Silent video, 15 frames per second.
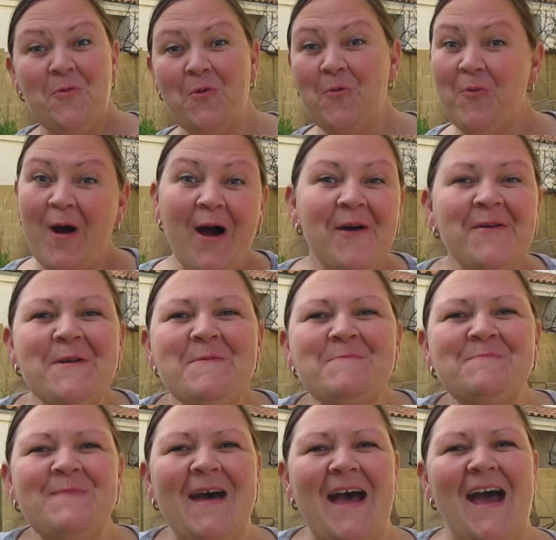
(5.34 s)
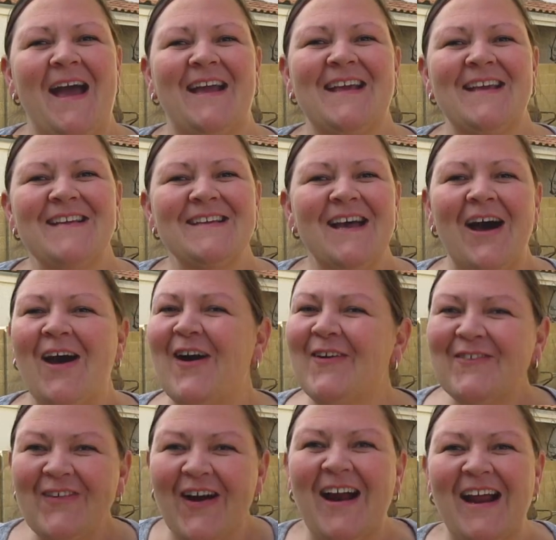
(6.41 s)
Well, welcome back.
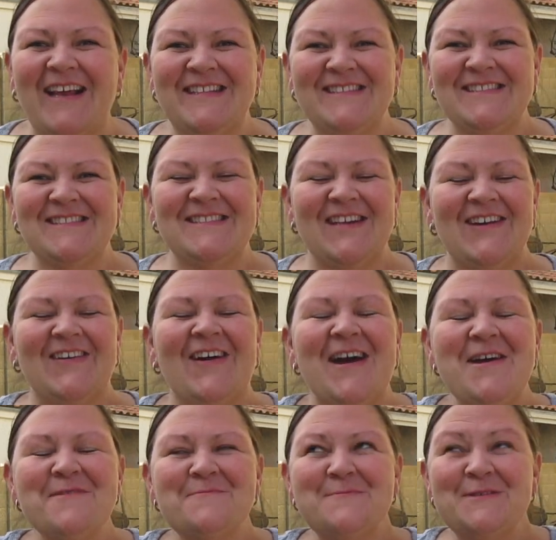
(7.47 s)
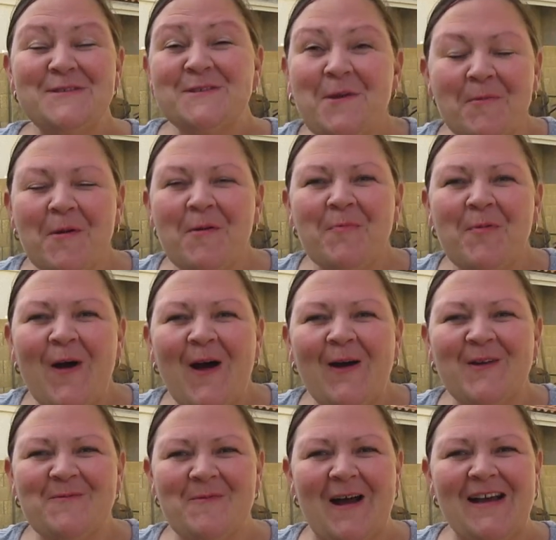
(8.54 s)
All right, so I'm super
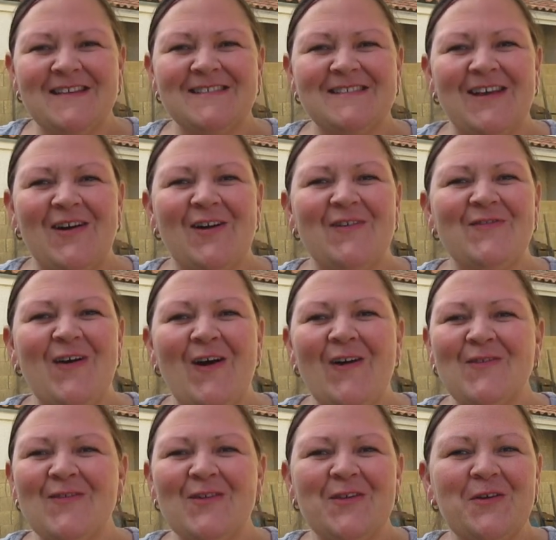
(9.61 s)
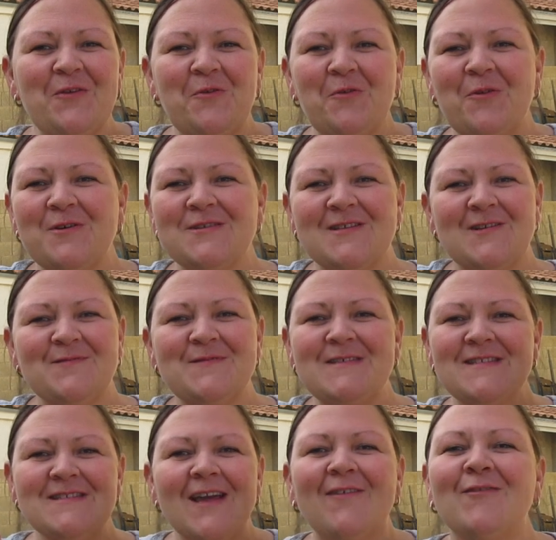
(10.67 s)
proud of myself over the course of
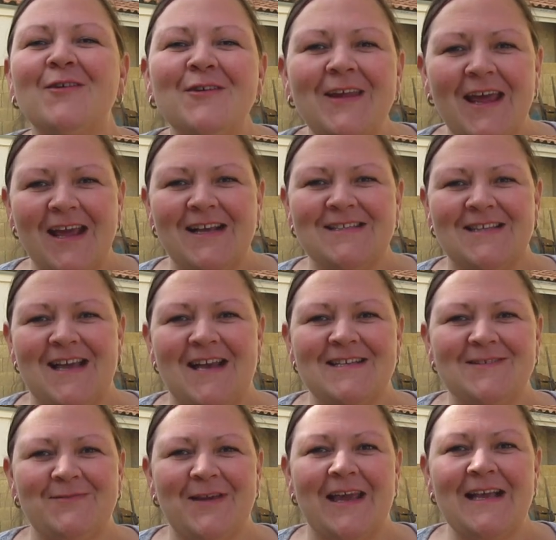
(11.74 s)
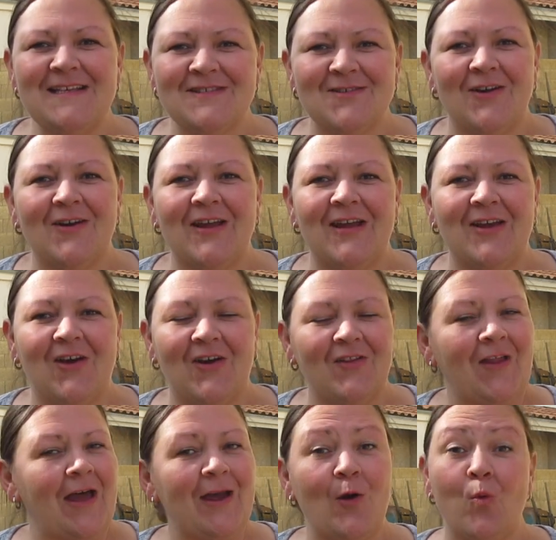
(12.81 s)
several days last week, starting
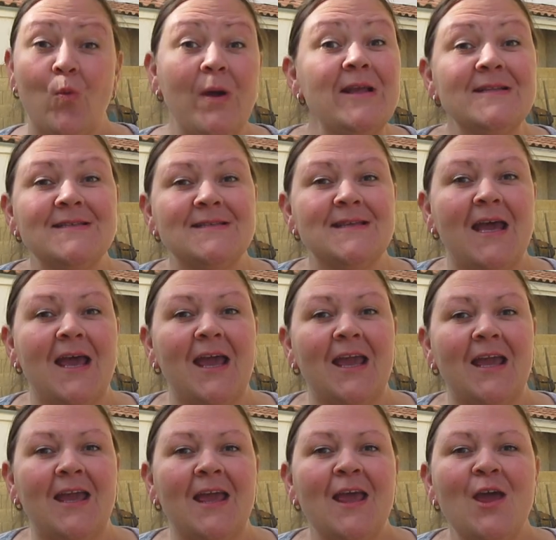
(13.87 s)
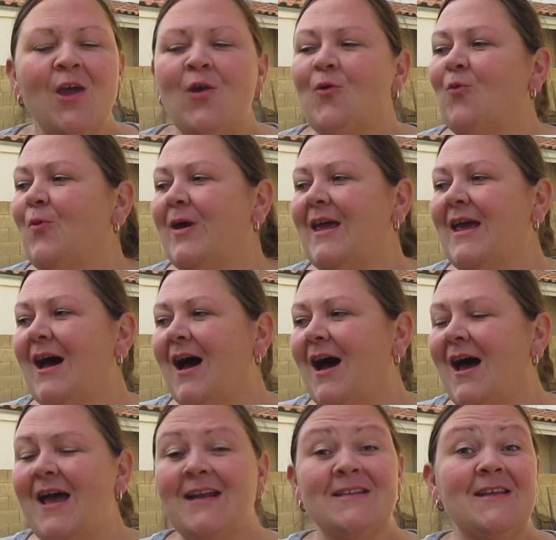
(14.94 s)
on like Wednesday, we
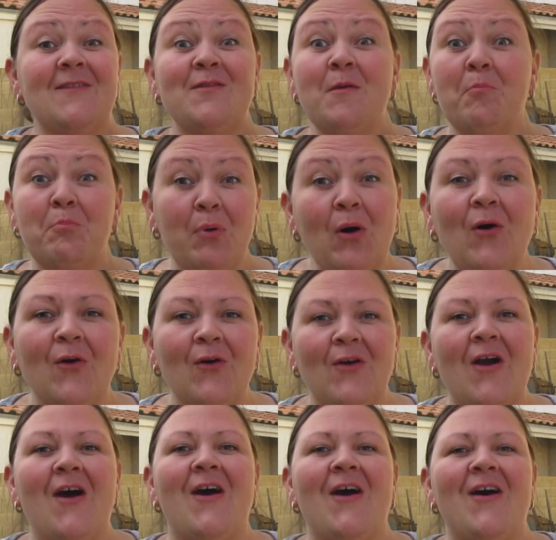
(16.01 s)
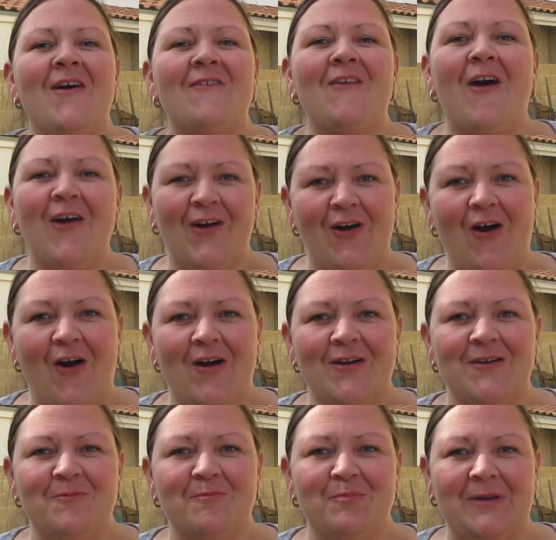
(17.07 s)
got the bulk of our
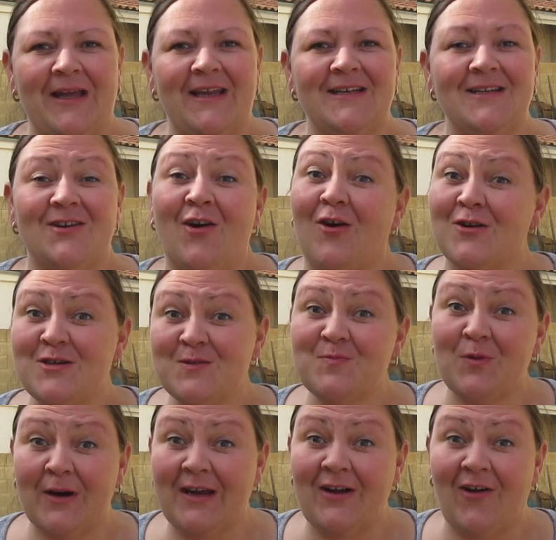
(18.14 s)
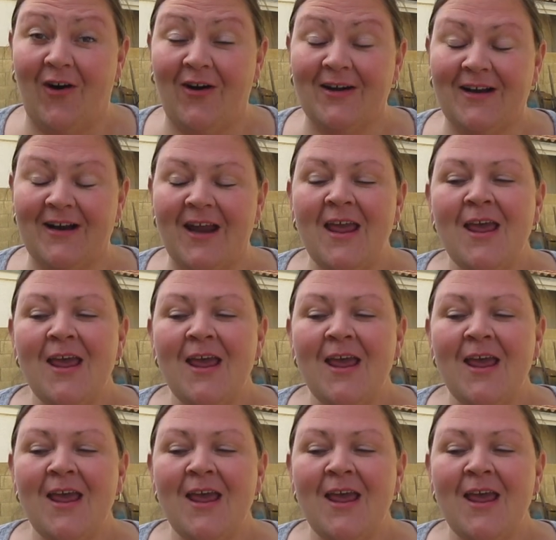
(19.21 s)
garden planted, our spring garden.